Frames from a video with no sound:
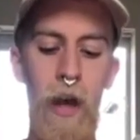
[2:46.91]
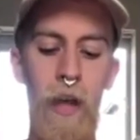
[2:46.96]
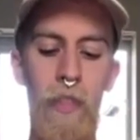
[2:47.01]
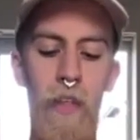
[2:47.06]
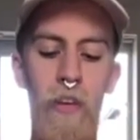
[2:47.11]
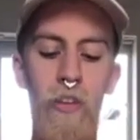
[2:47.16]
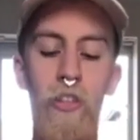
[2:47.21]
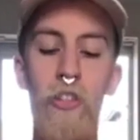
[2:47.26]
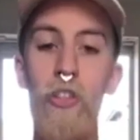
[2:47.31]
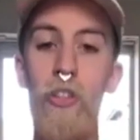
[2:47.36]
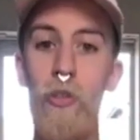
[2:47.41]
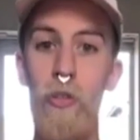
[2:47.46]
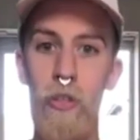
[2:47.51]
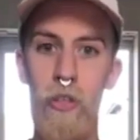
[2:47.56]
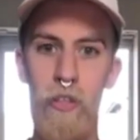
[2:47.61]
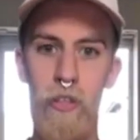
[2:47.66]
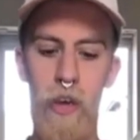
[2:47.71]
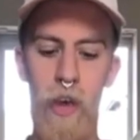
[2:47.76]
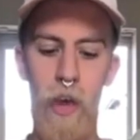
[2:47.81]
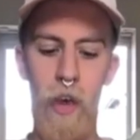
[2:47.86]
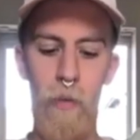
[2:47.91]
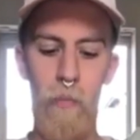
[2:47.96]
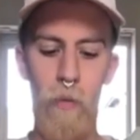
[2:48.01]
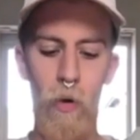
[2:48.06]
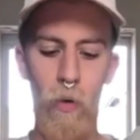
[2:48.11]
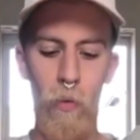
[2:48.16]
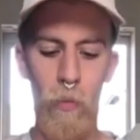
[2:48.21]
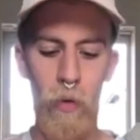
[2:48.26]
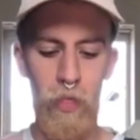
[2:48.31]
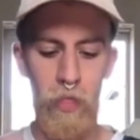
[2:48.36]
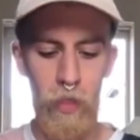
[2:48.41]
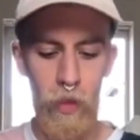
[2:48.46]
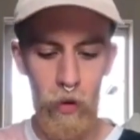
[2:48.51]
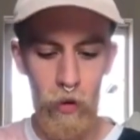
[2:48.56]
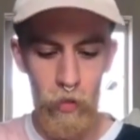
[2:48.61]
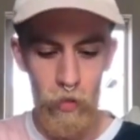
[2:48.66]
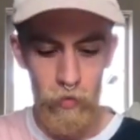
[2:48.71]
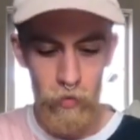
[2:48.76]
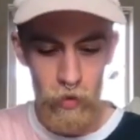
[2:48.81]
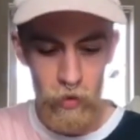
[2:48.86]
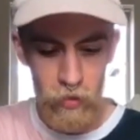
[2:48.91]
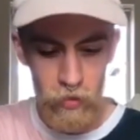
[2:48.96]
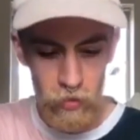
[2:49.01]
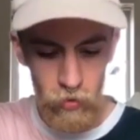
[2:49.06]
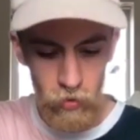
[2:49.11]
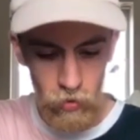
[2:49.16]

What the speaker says: do the same with the other vertical